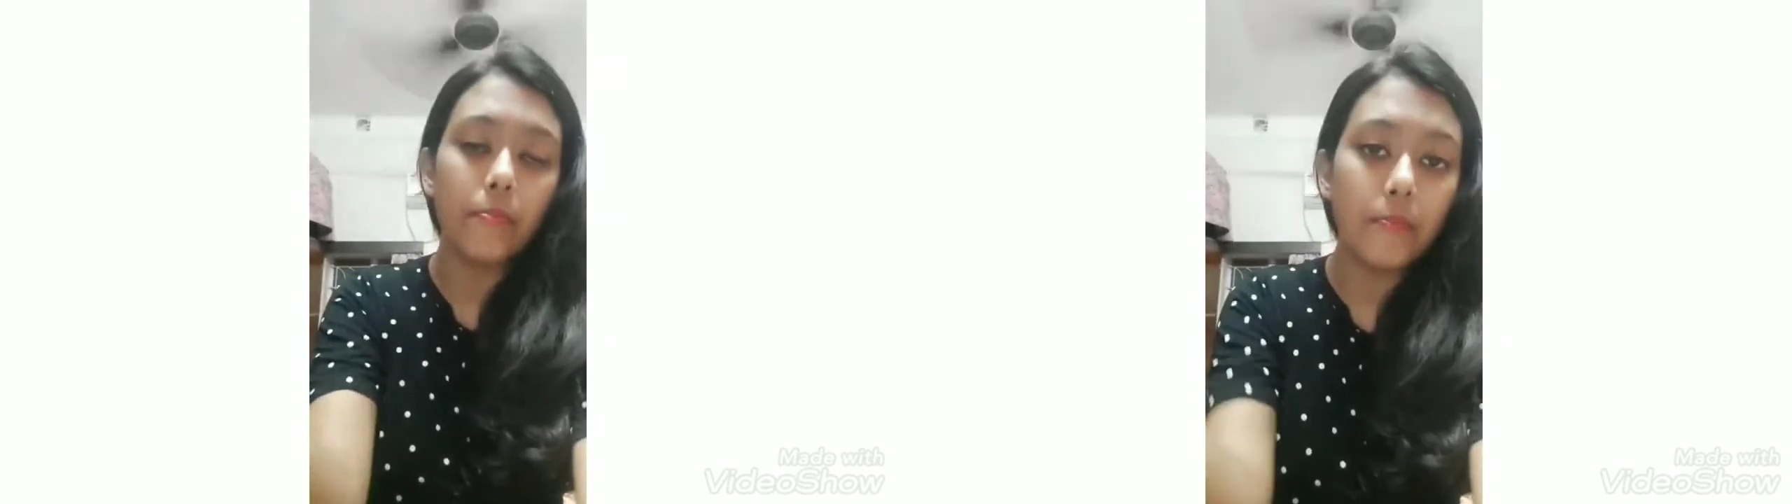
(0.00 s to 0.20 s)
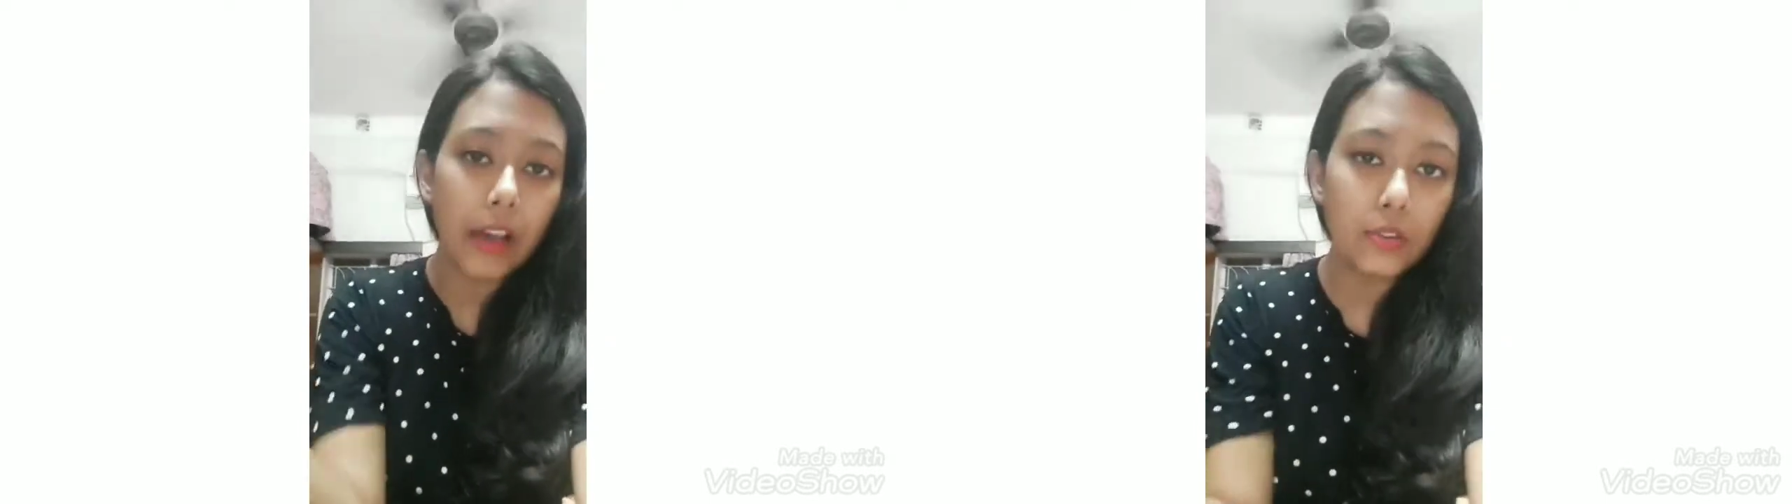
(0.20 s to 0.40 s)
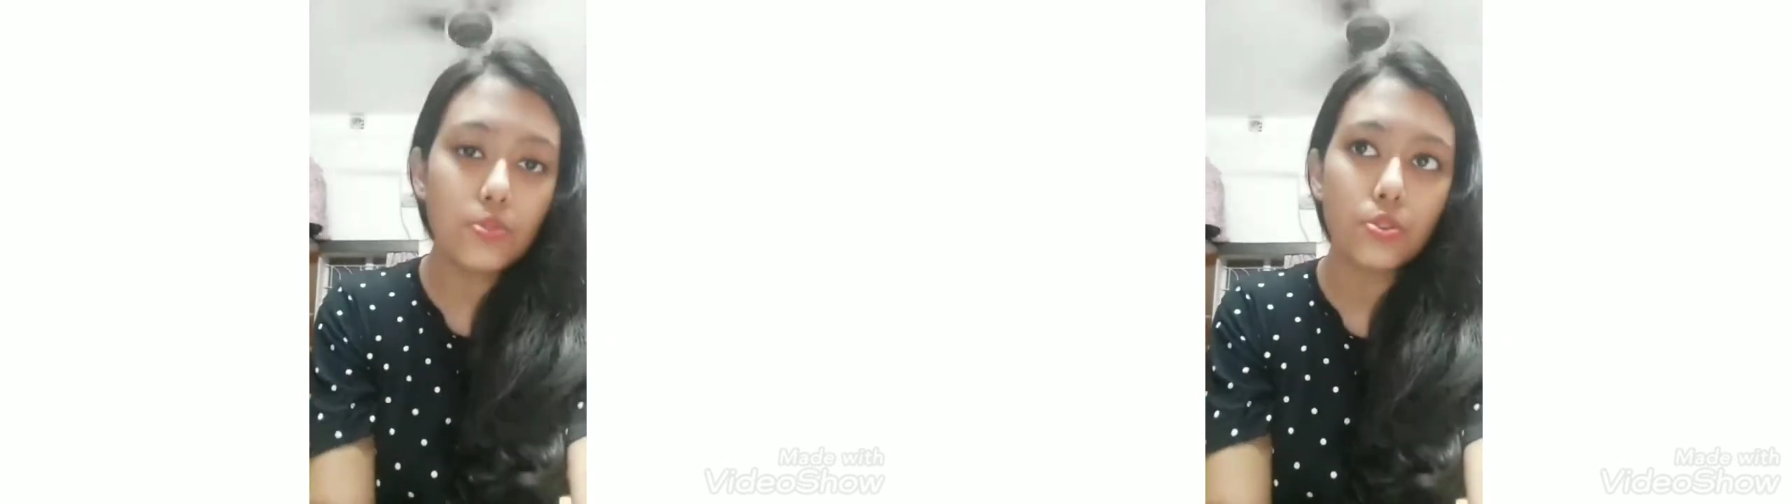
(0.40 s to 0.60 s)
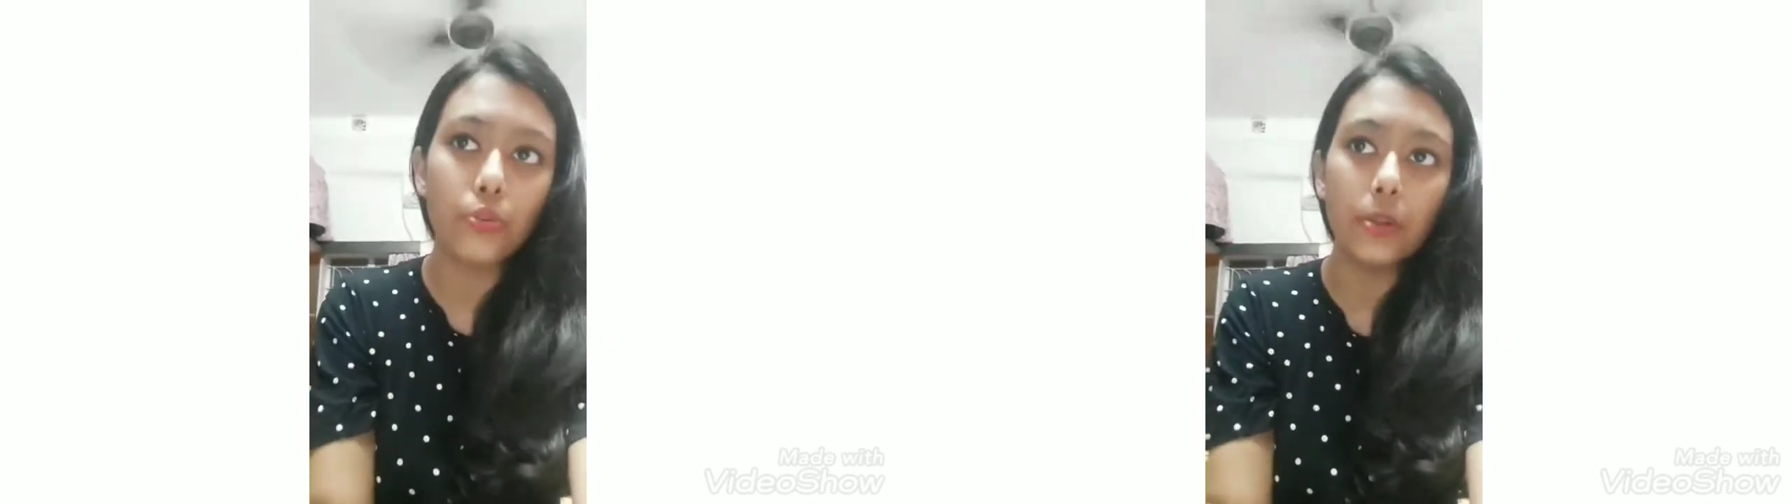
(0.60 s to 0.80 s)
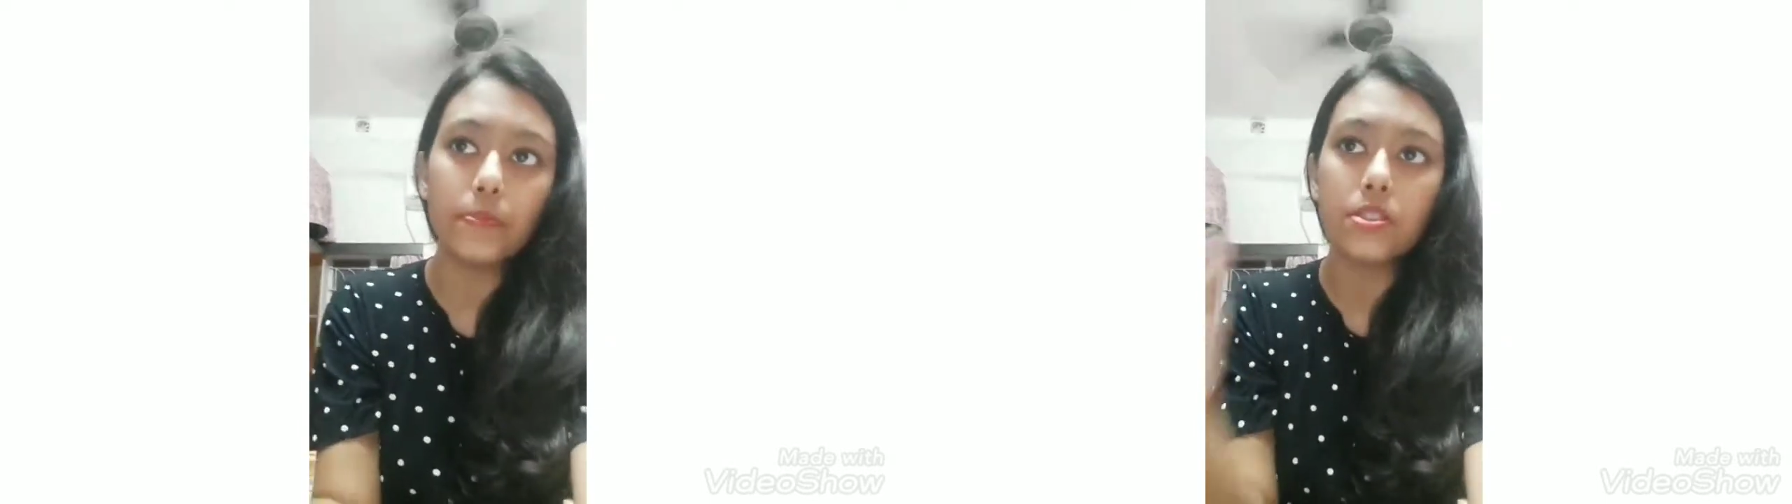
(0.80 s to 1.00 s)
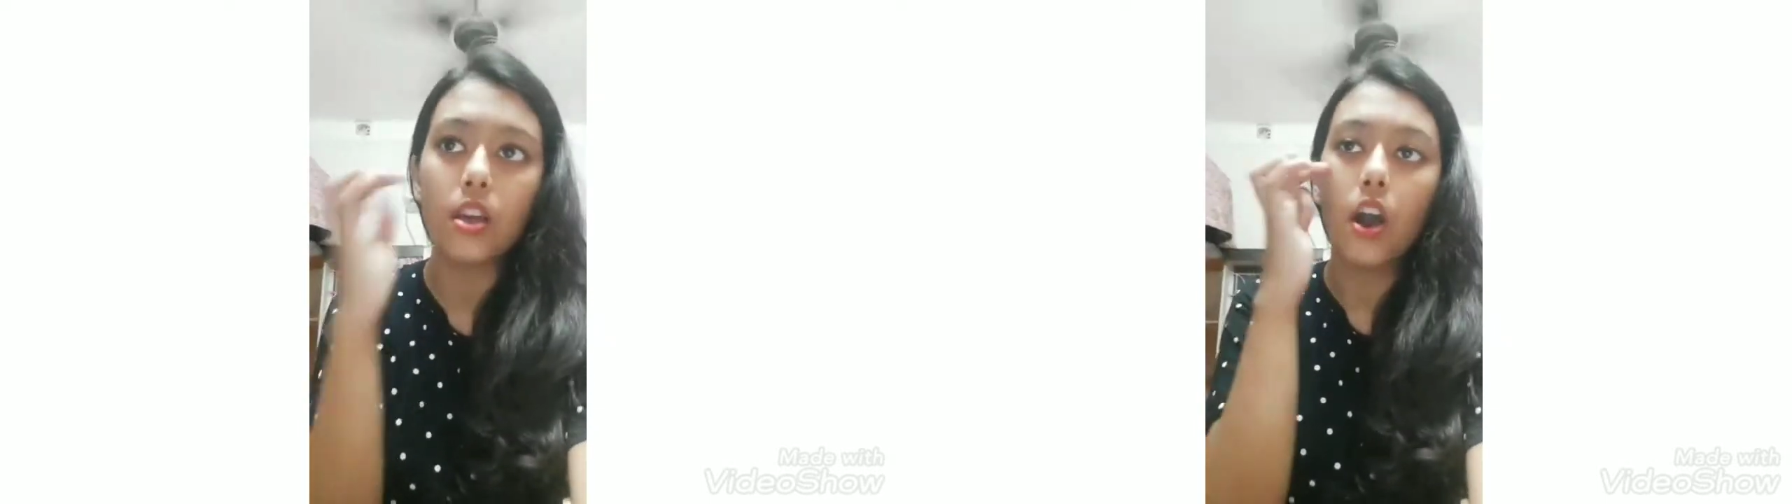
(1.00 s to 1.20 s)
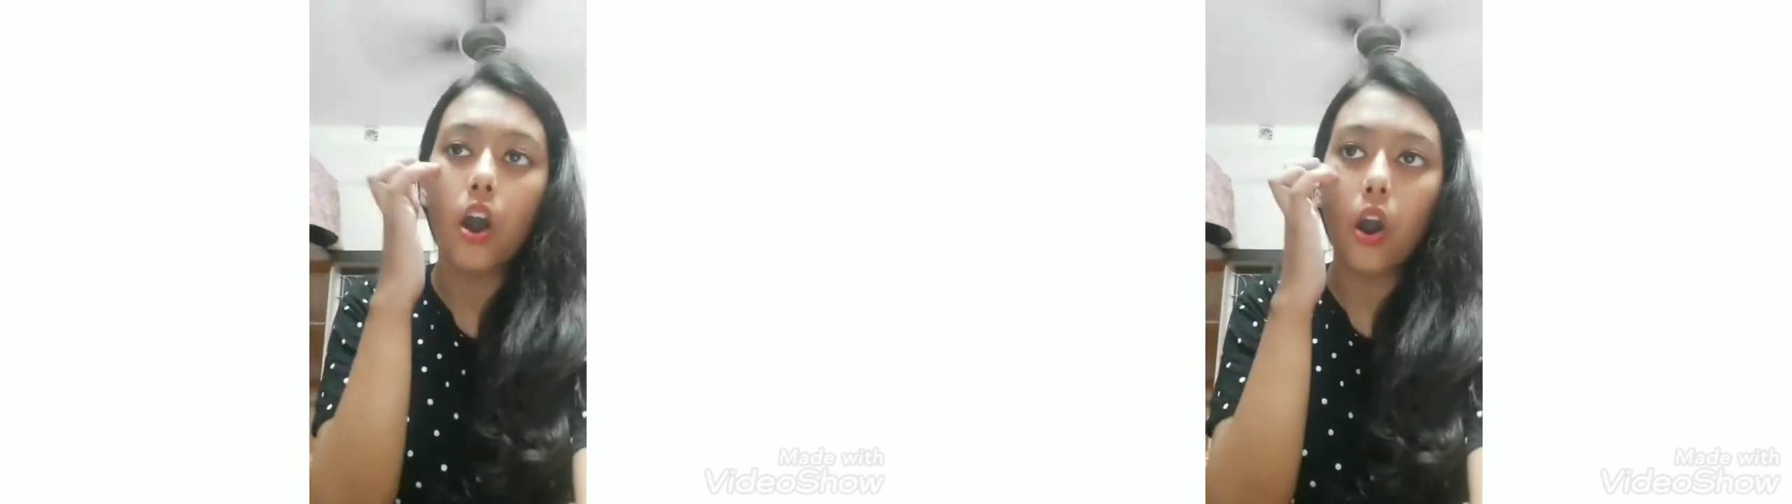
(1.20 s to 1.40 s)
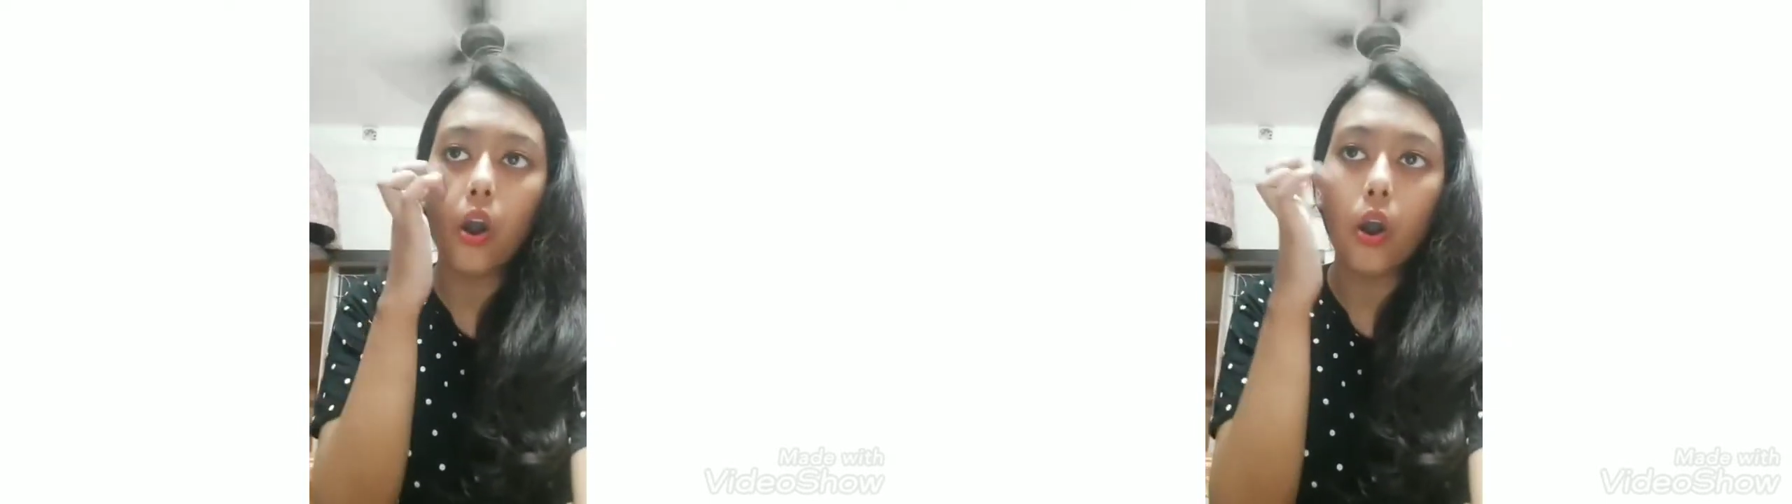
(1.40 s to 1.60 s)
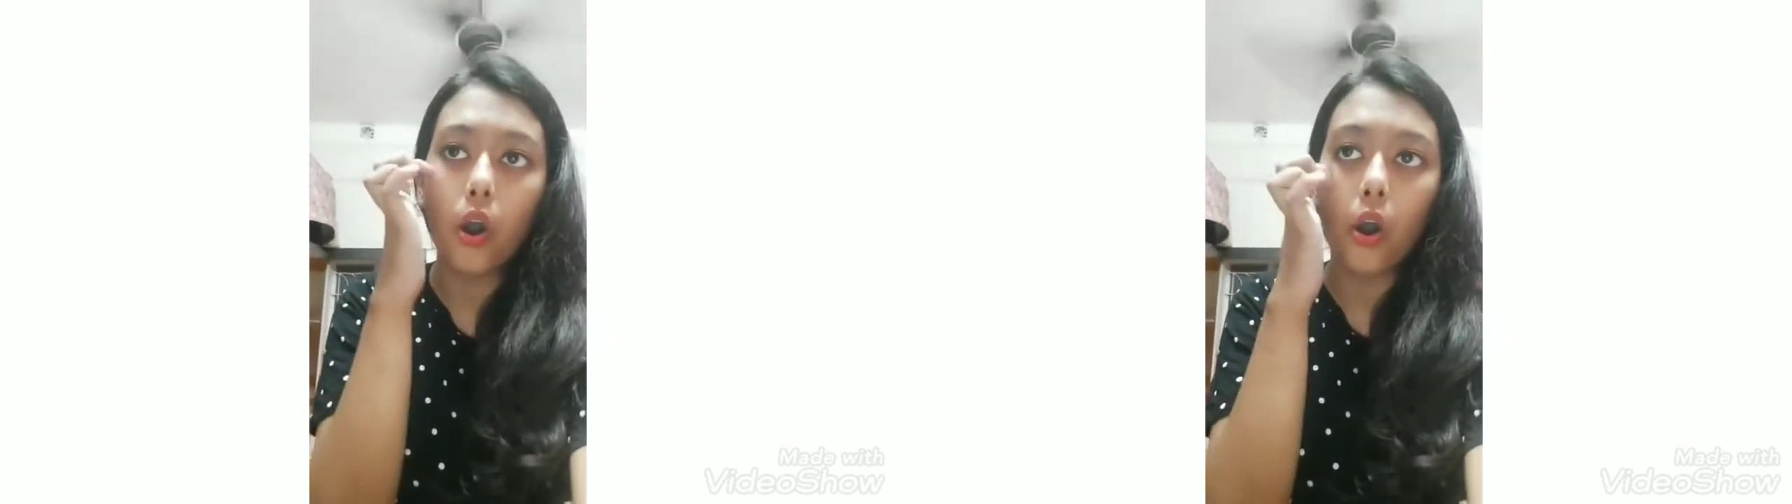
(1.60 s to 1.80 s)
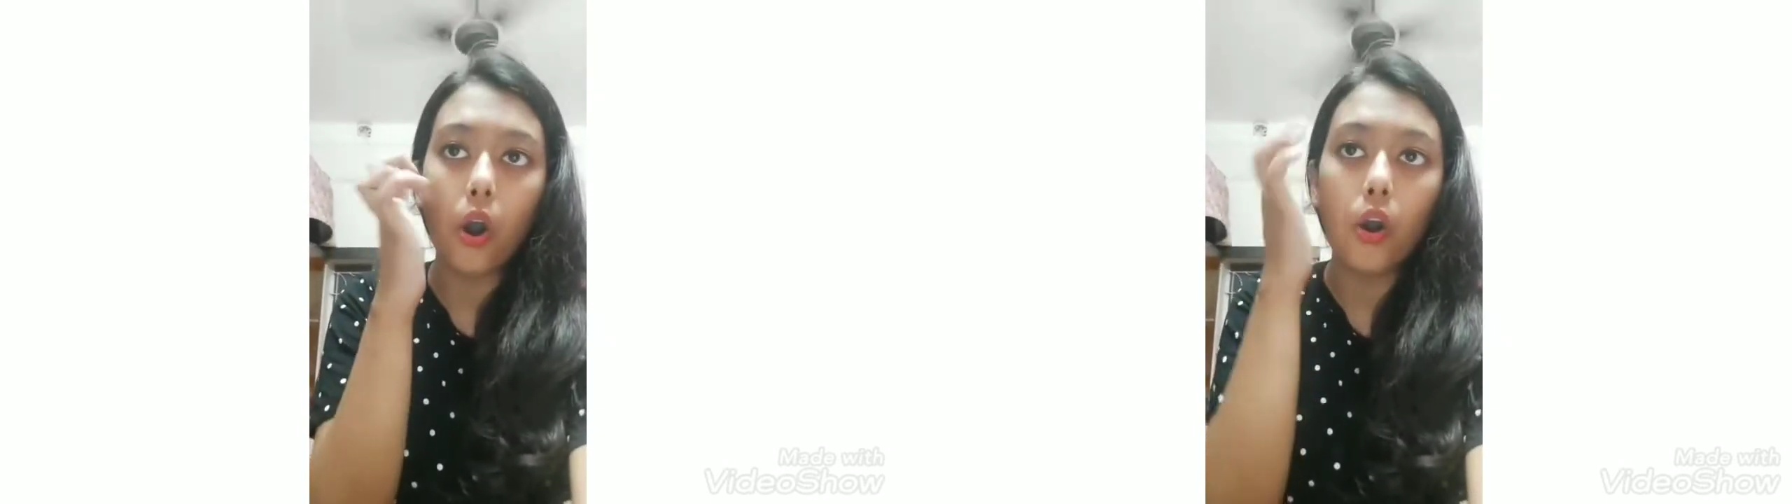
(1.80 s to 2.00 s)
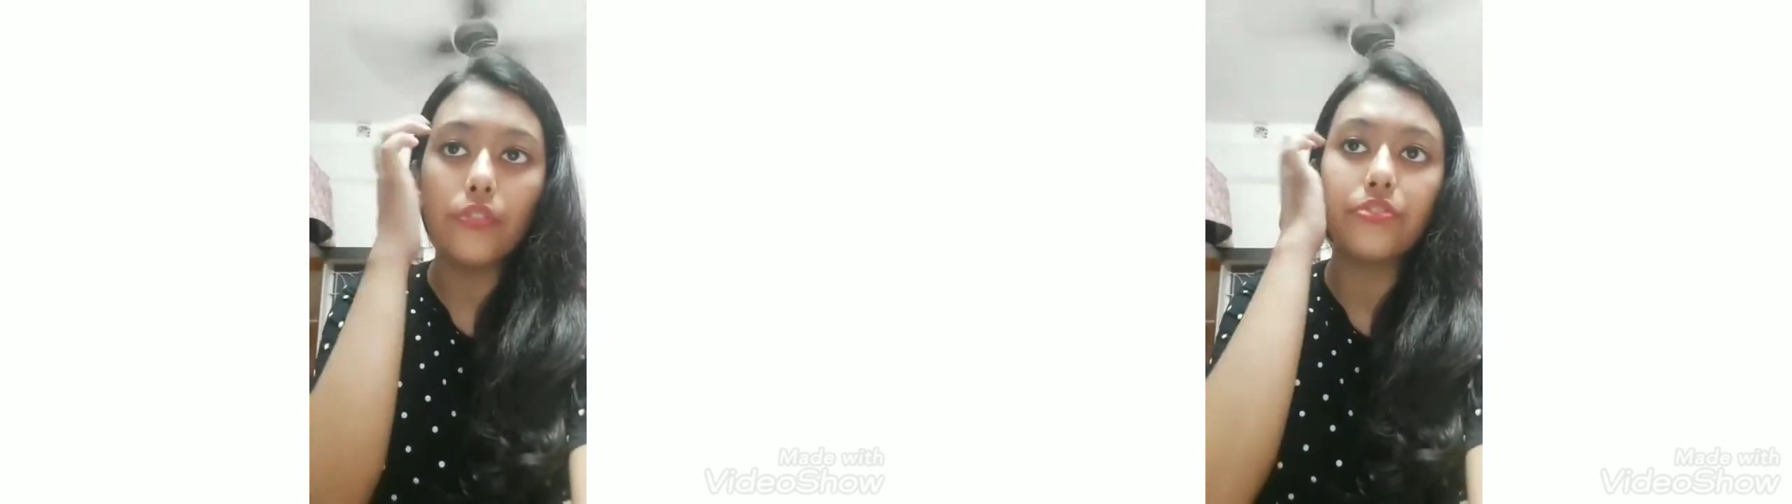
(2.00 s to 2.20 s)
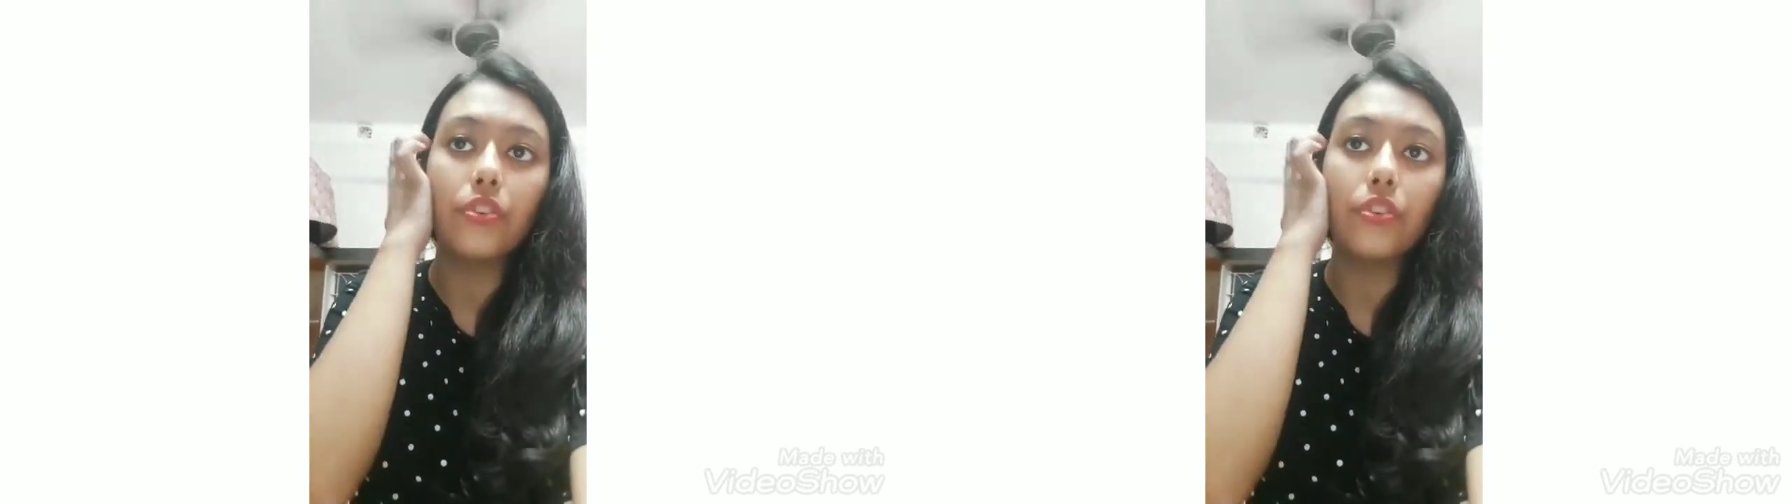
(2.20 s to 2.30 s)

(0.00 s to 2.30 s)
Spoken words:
manuscripts of